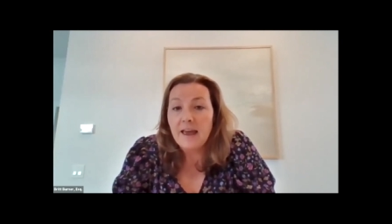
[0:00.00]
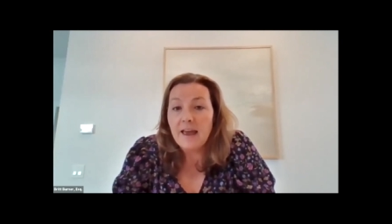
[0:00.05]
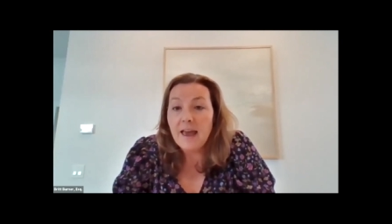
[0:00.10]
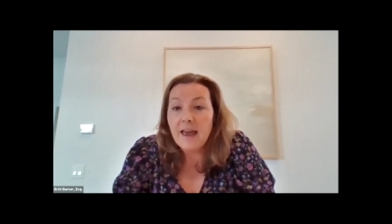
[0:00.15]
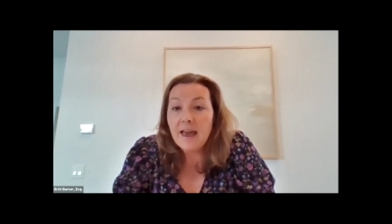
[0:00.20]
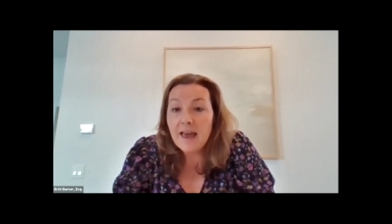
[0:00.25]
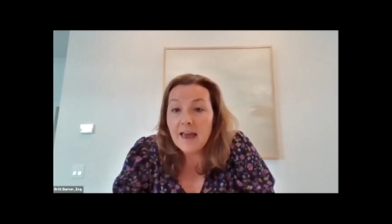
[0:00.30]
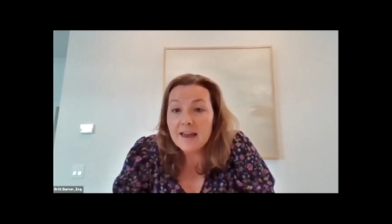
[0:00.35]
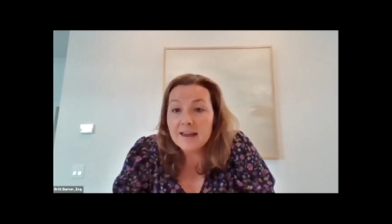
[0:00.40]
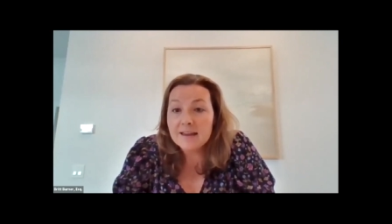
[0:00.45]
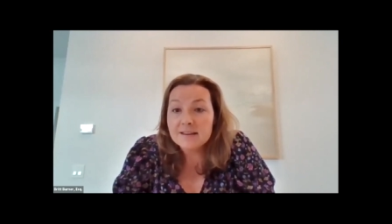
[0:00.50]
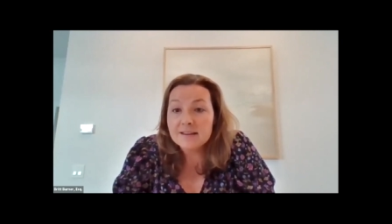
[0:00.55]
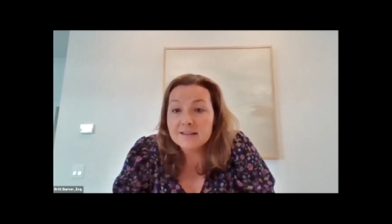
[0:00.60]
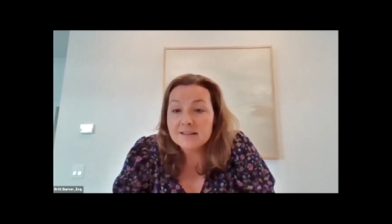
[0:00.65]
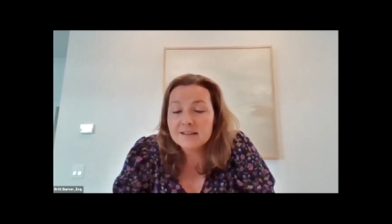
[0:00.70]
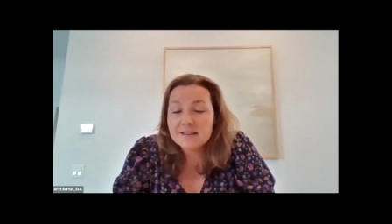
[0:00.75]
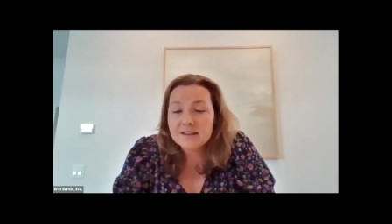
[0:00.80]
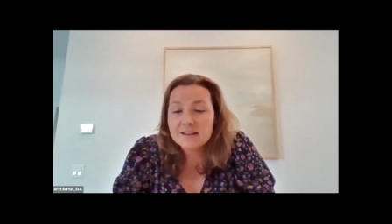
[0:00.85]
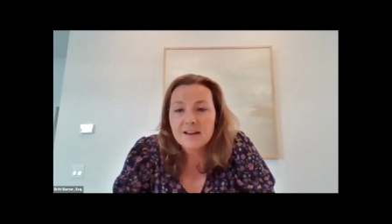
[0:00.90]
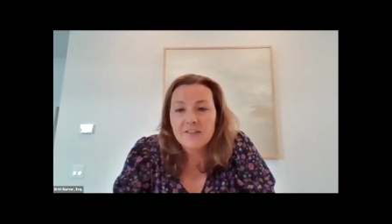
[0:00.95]
And
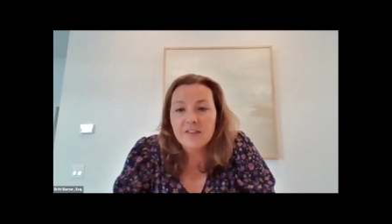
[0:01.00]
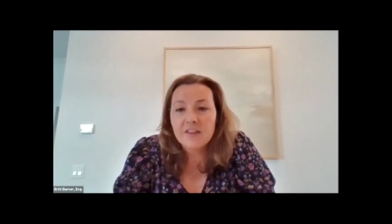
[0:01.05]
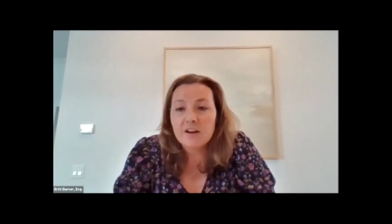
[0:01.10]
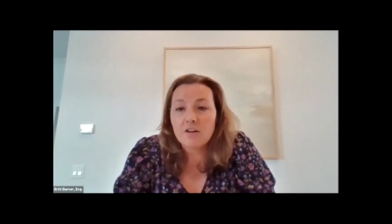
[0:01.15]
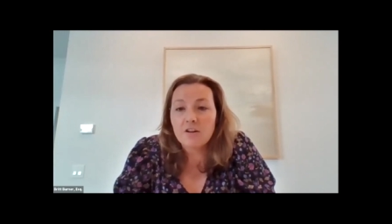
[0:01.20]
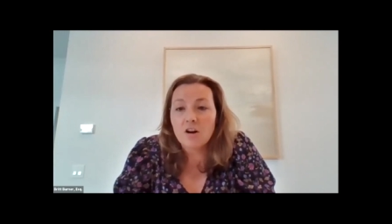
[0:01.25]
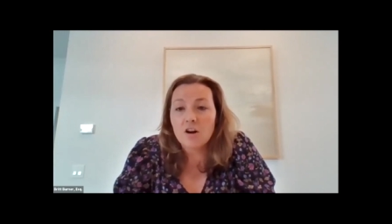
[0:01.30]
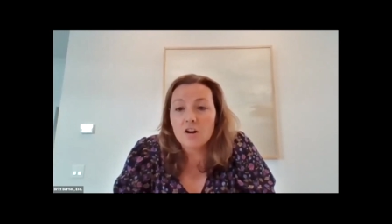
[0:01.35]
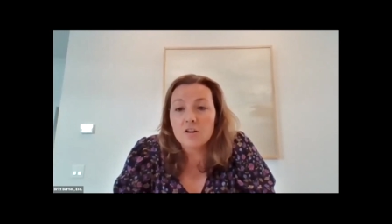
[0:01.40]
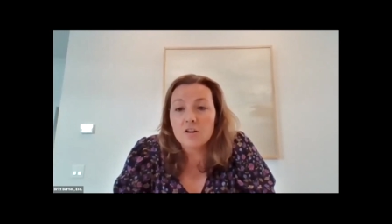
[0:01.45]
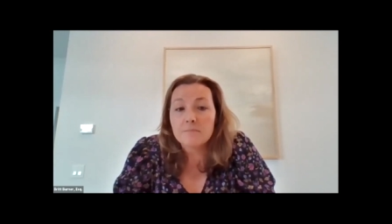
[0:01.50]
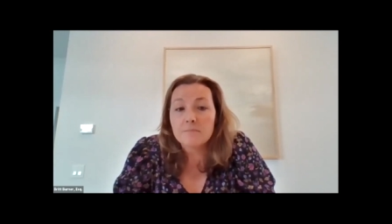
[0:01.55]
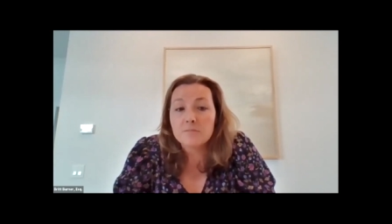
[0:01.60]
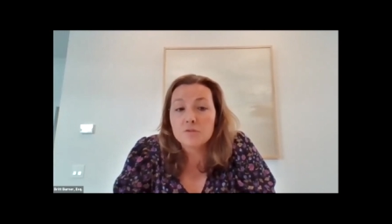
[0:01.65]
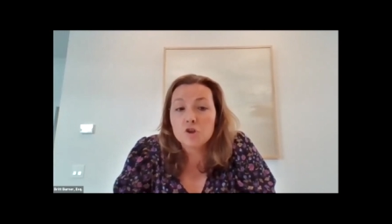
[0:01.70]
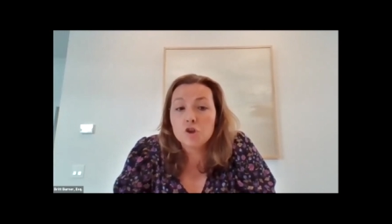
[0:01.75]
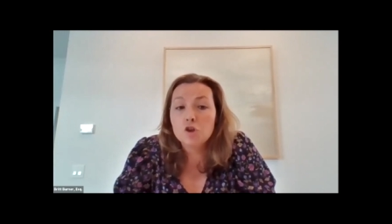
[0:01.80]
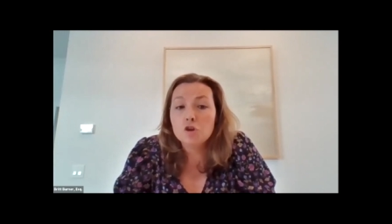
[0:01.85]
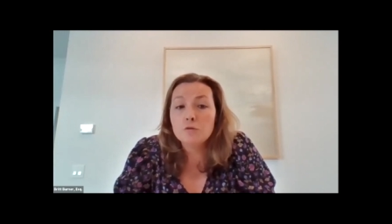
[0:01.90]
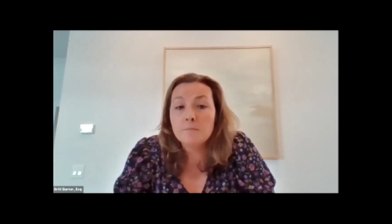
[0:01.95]
there are
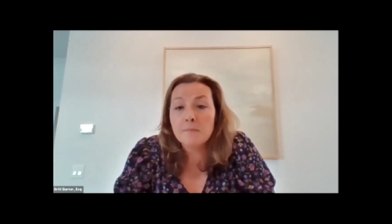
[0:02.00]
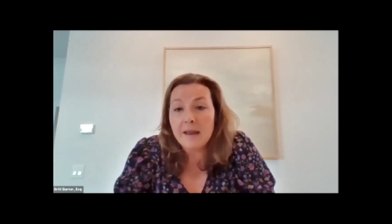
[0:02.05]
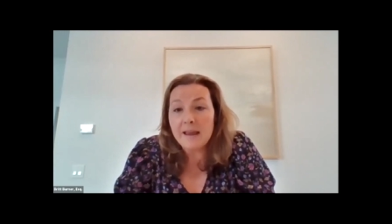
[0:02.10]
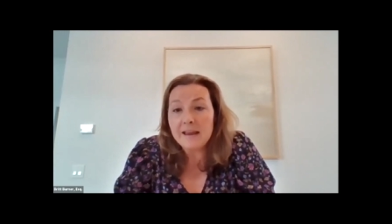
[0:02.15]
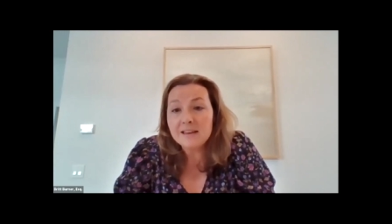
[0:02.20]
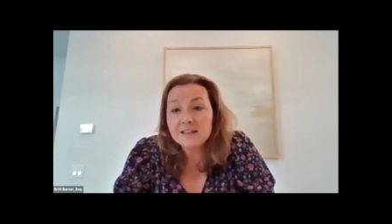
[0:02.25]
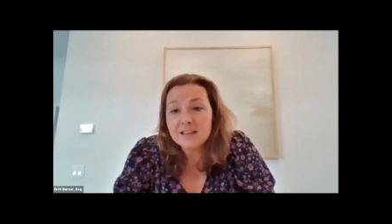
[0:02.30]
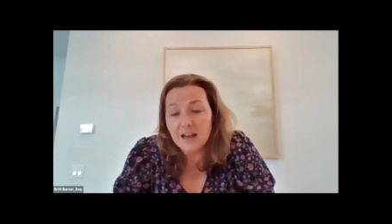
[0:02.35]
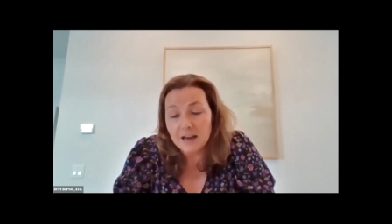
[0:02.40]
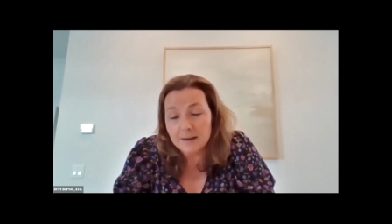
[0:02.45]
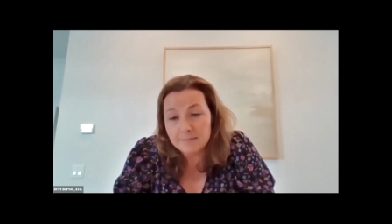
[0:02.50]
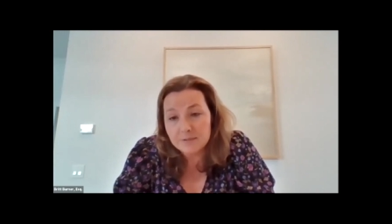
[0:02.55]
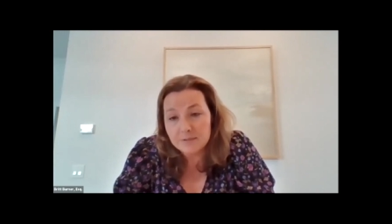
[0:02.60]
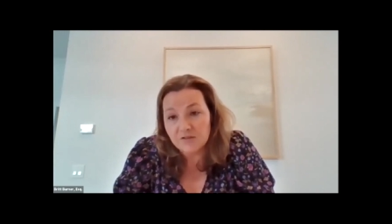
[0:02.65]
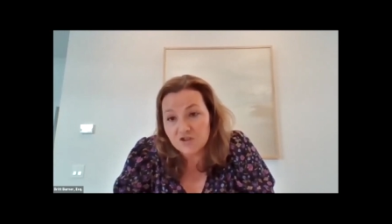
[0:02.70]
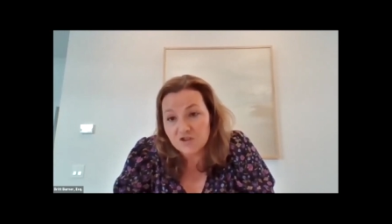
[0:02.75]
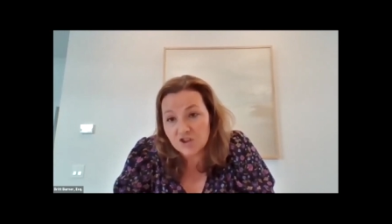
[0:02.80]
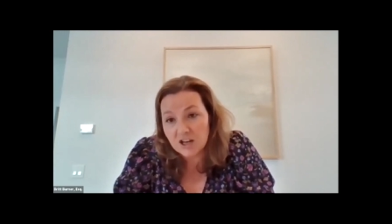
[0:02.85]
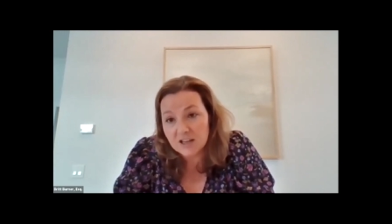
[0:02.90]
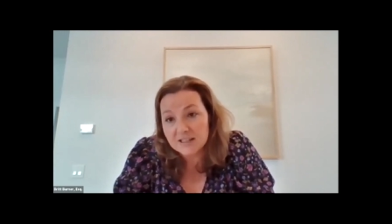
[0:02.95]
two main types
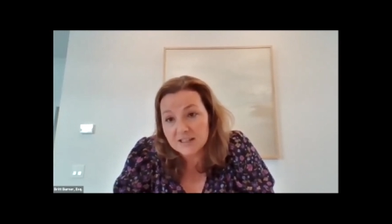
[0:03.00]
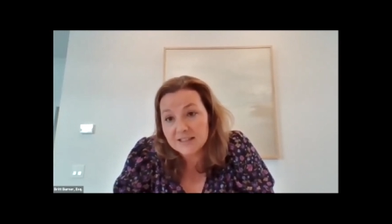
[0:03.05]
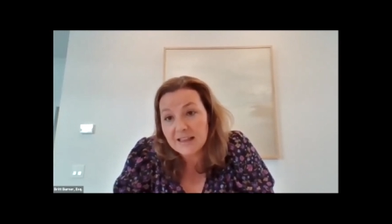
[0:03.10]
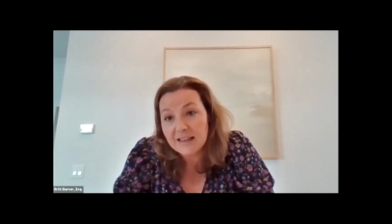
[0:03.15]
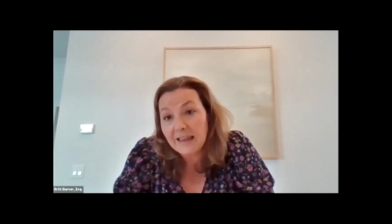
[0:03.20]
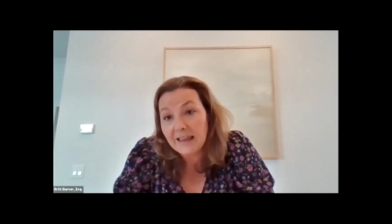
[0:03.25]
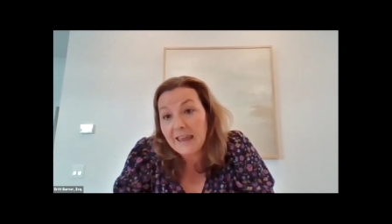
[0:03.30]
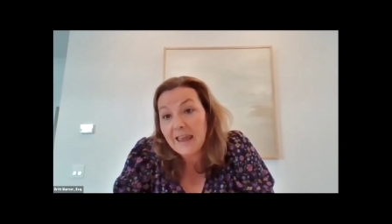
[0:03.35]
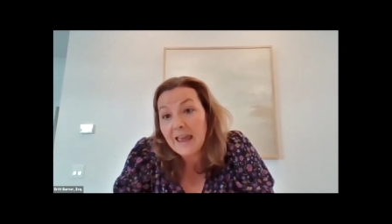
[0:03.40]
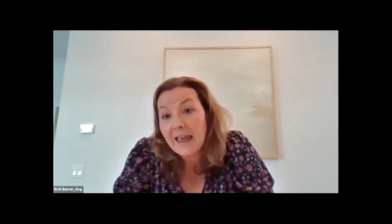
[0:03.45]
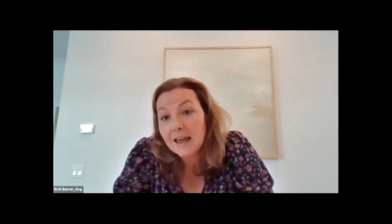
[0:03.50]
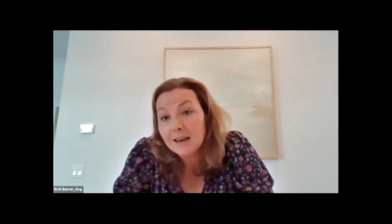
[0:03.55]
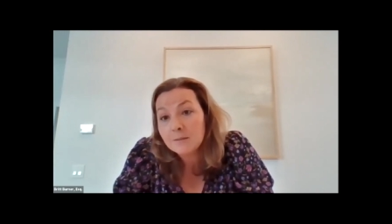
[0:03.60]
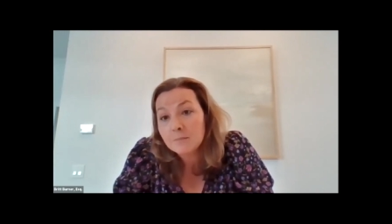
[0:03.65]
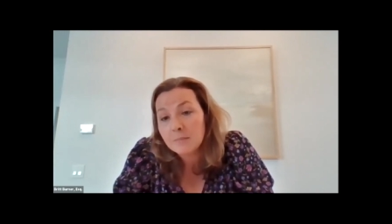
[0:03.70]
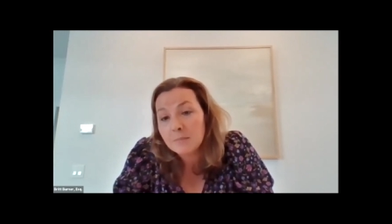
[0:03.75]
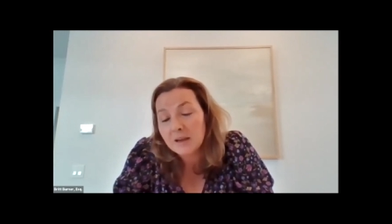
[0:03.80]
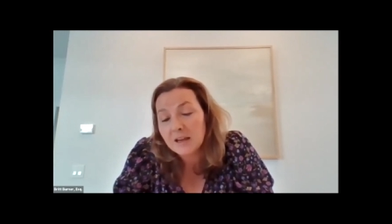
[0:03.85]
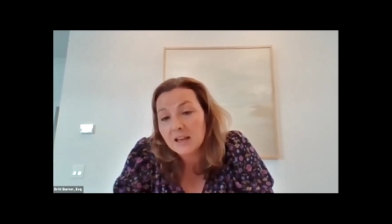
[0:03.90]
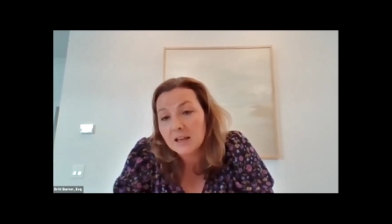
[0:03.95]
of trusts that
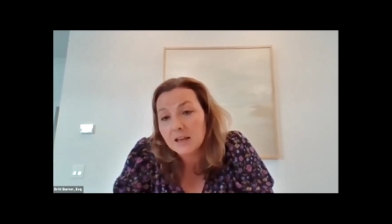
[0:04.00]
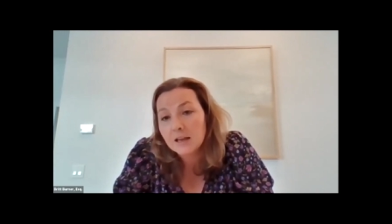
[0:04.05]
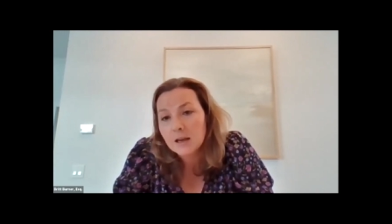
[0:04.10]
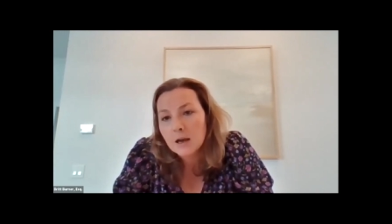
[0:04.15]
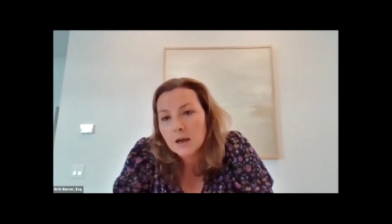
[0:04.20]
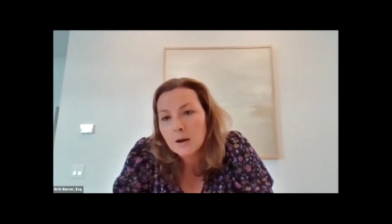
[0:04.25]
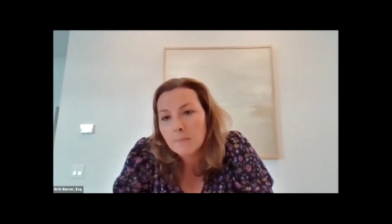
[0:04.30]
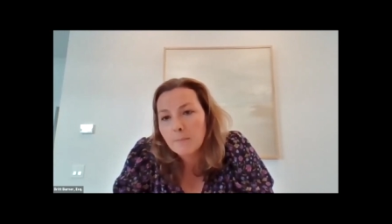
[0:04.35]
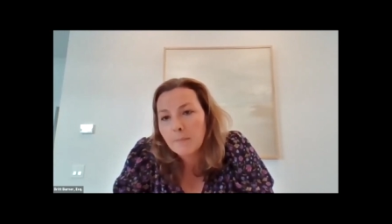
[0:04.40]
can be,